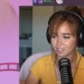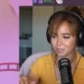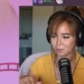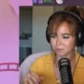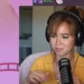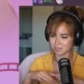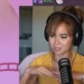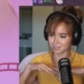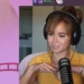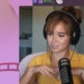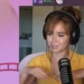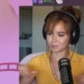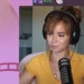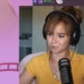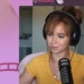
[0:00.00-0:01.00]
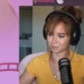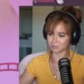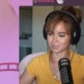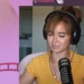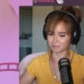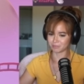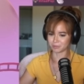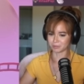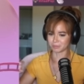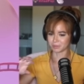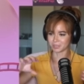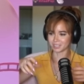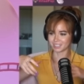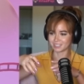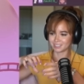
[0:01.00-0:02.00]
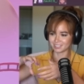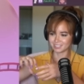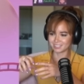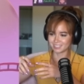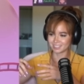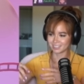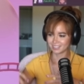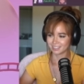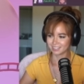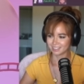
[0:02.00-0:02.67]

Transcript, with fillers: Like, was like, just like, this is hard.